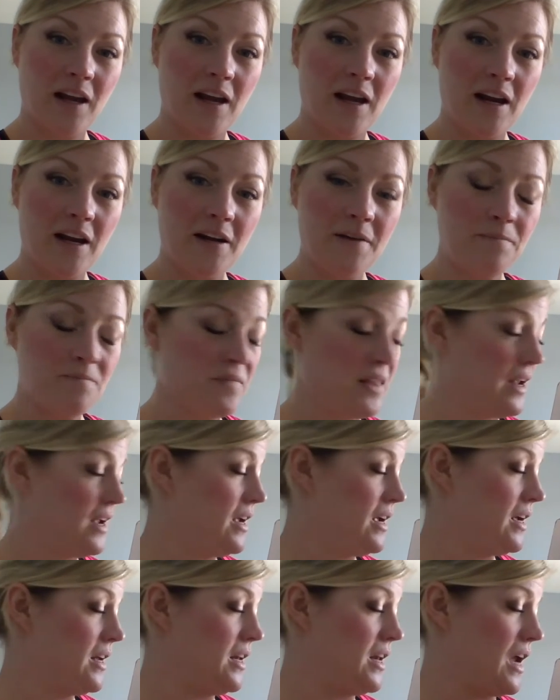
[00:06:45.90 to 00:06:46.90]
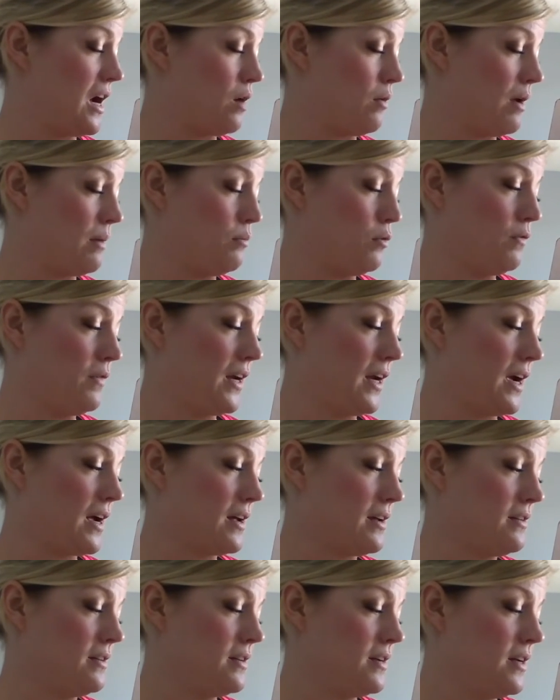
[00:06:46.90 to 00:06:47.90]
Okay. Now I'm moving
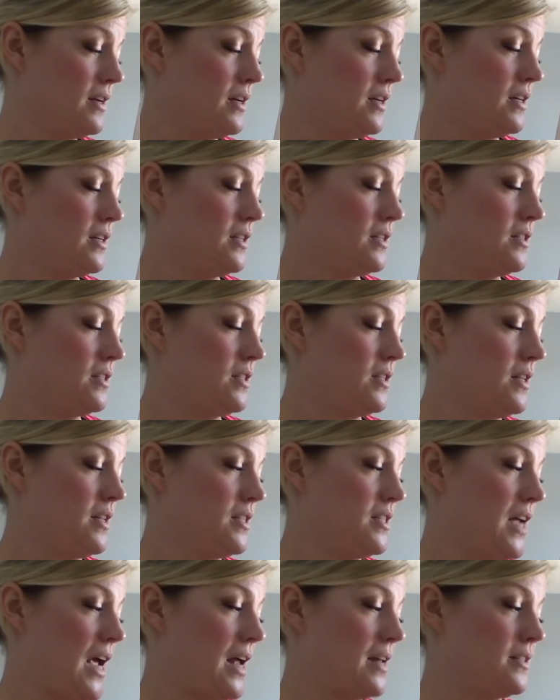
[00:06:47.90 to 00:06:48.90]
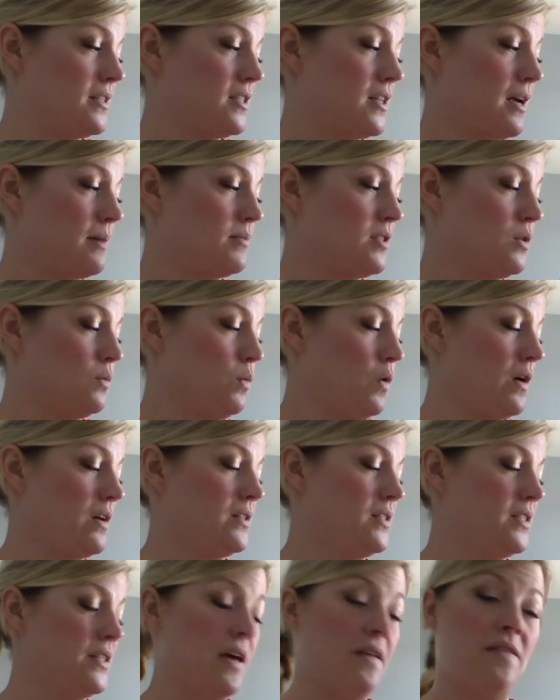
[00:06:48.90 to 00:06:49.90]
on to the tens times the
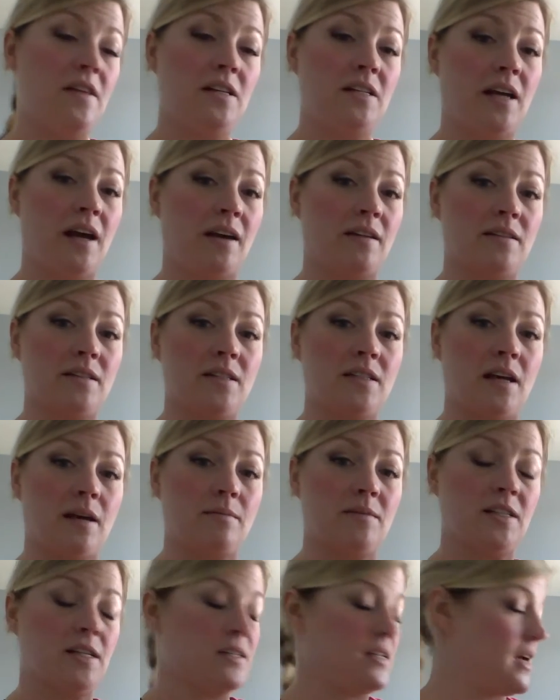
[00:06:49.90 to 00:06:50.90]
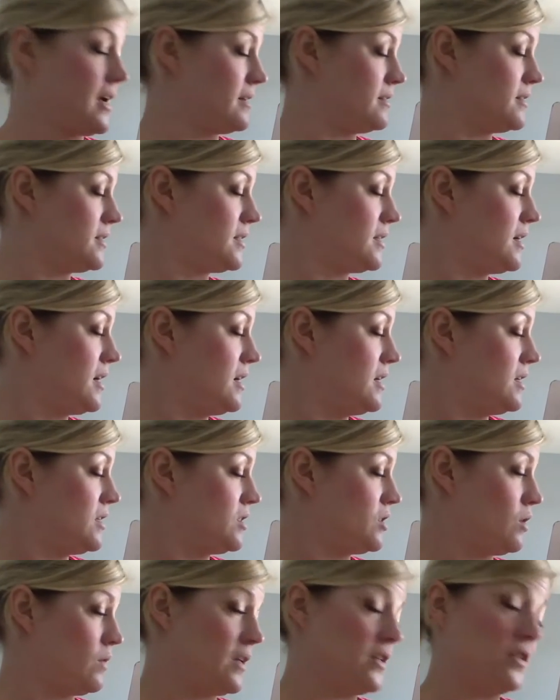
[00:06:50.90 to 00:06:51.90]
ones and the tens times the tens.
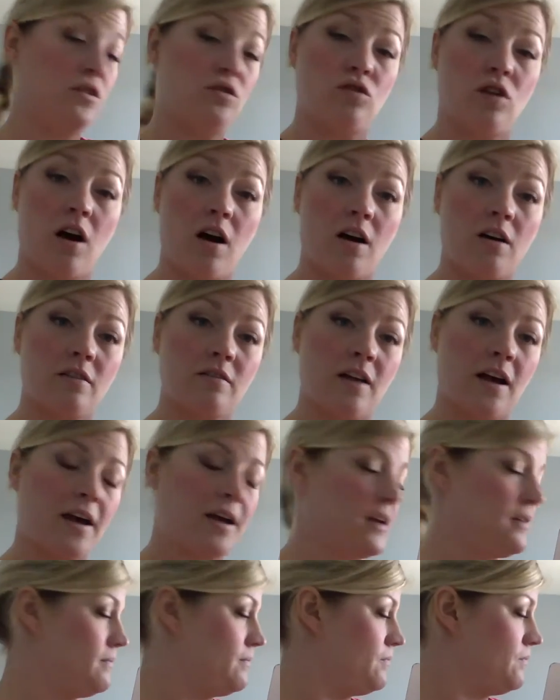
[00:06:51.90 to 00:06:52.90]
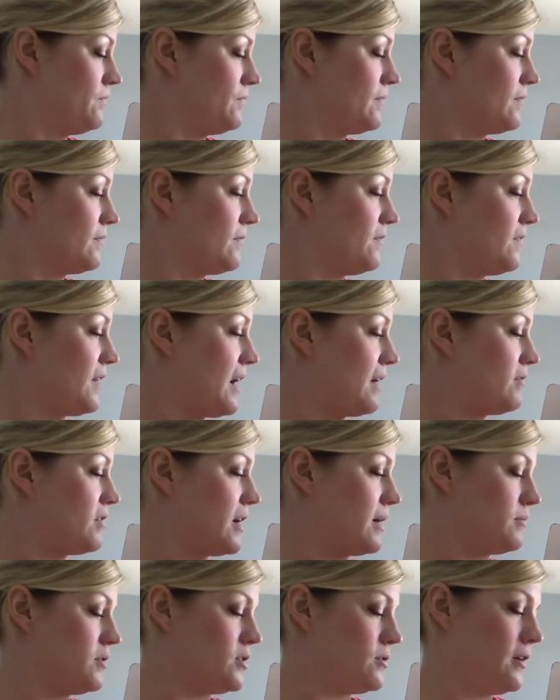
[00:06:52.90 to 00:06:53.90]
So let's draw our line. 5
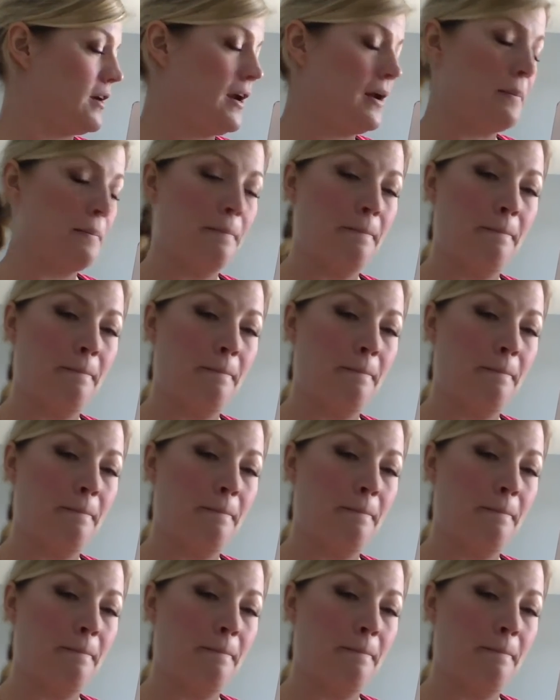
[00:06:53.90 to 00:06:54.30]
times 3.